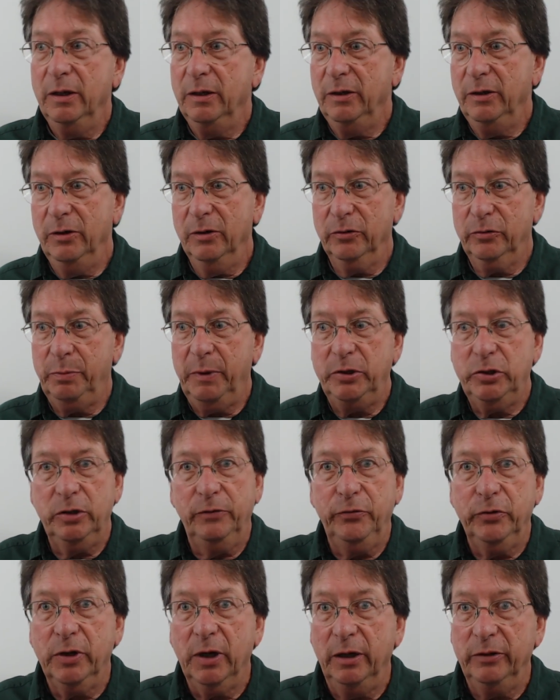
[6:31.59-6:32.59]
you know, especially
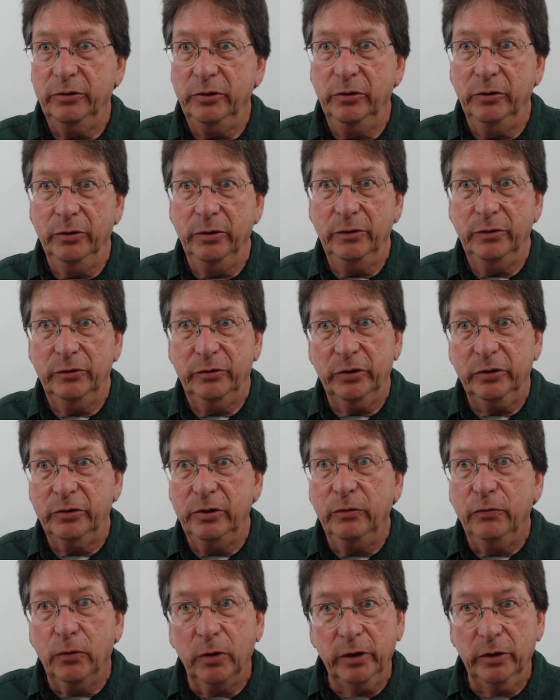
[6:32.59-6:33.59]
if you guys that are
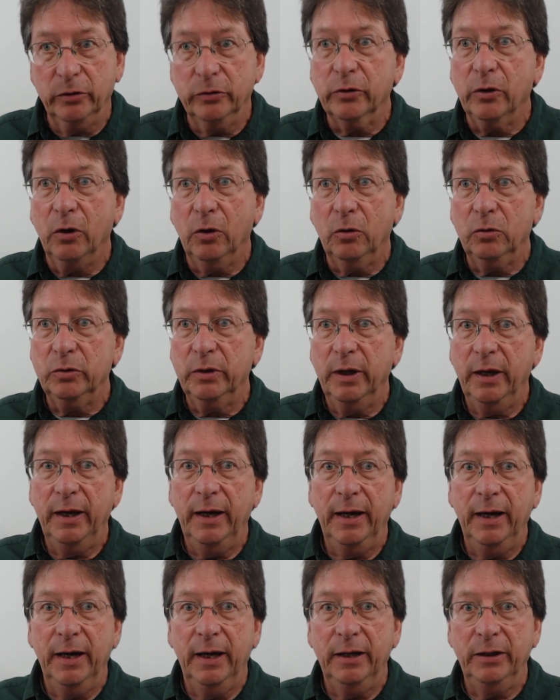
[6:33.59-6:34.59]
64 years old
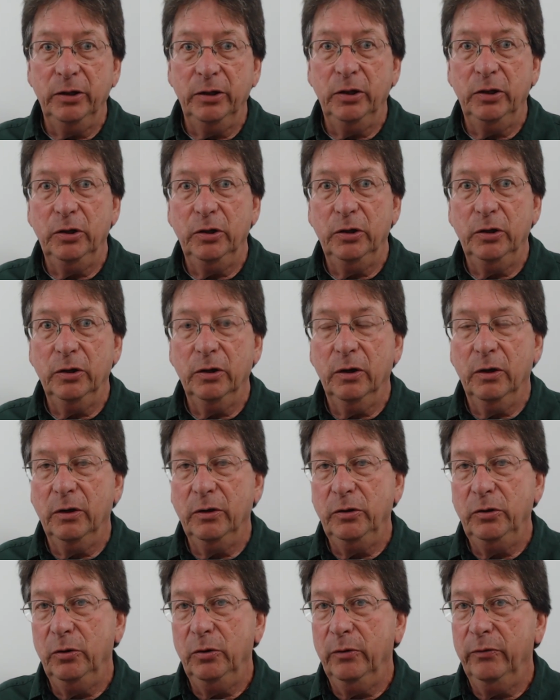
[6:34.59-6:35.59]
and
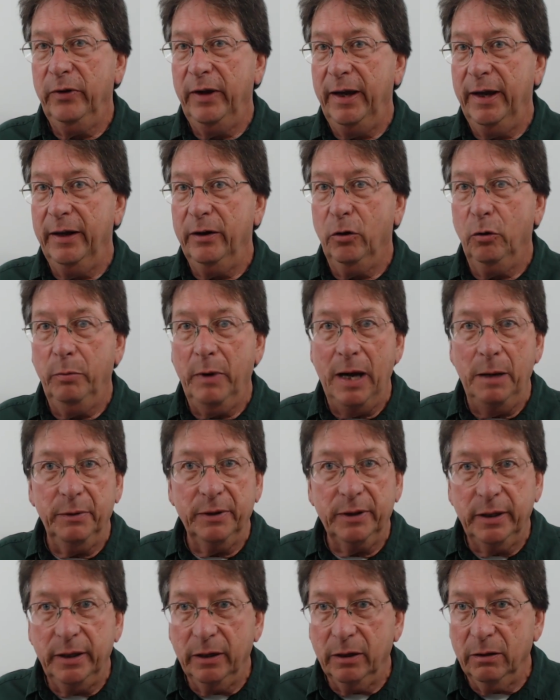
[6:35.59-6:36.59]
you've had
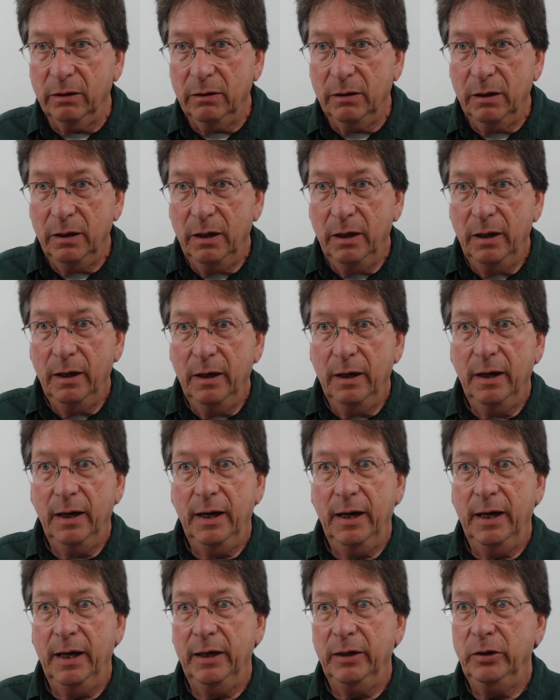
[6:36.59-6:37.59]
Obamacare,
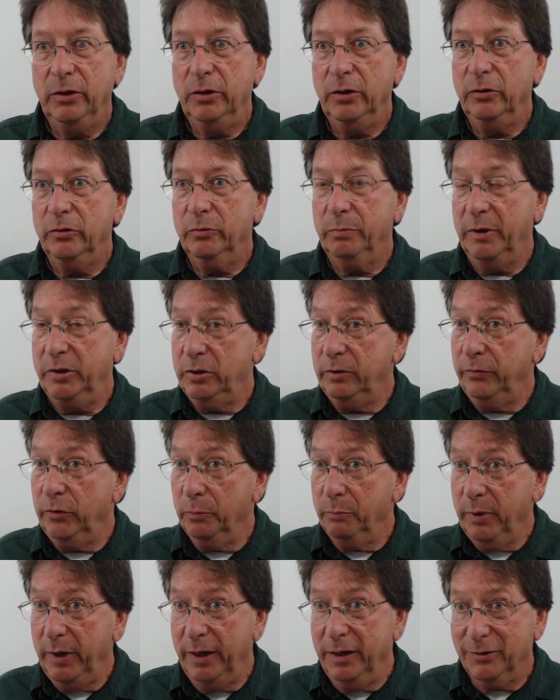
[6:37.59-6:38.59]
and especially if you're
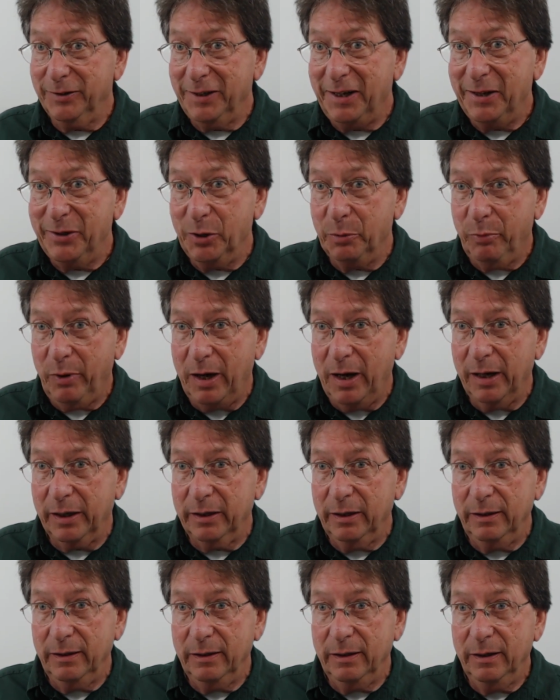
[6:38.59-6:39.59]
paying this out of your
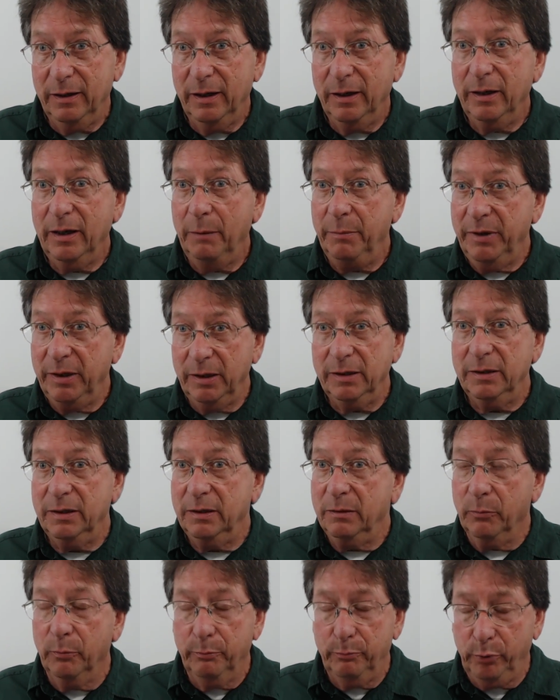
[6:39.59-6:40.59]
pocket, I mean,
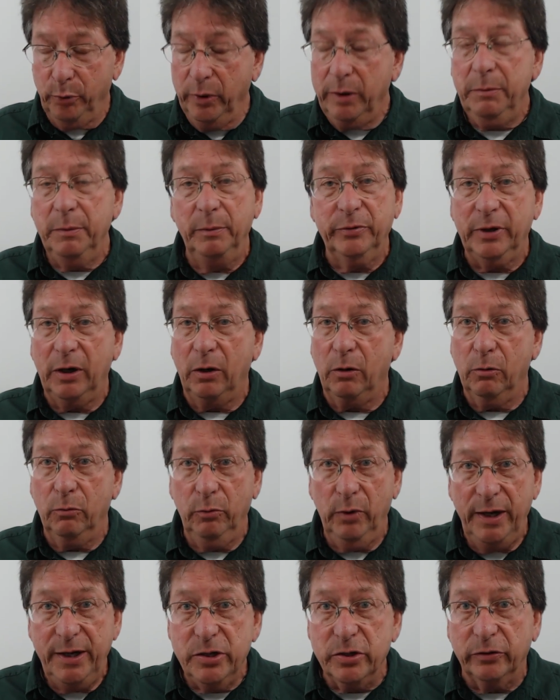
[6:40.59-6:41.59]
the premiums are
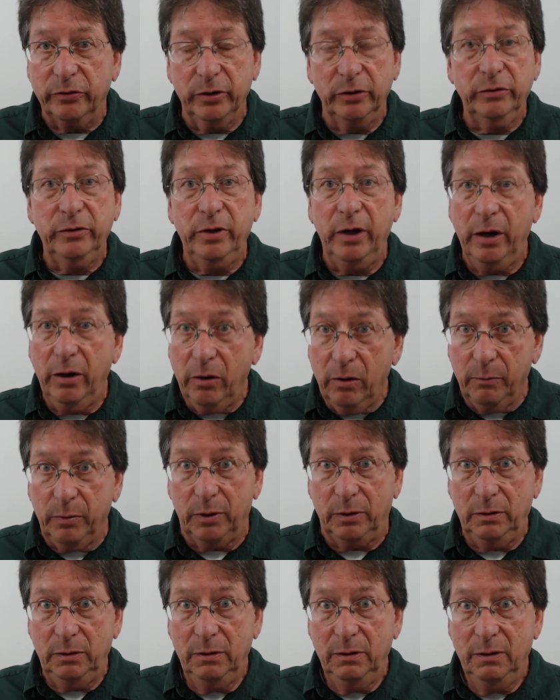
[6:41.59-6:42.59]
outrageous. They're
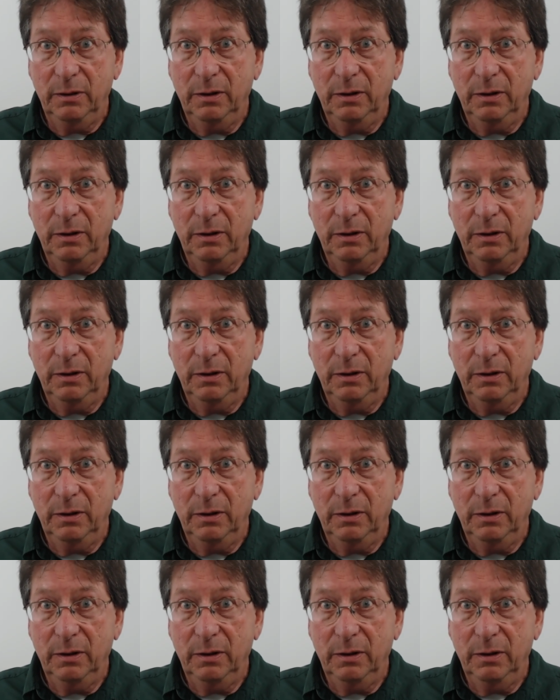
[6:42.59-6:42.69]
terrible.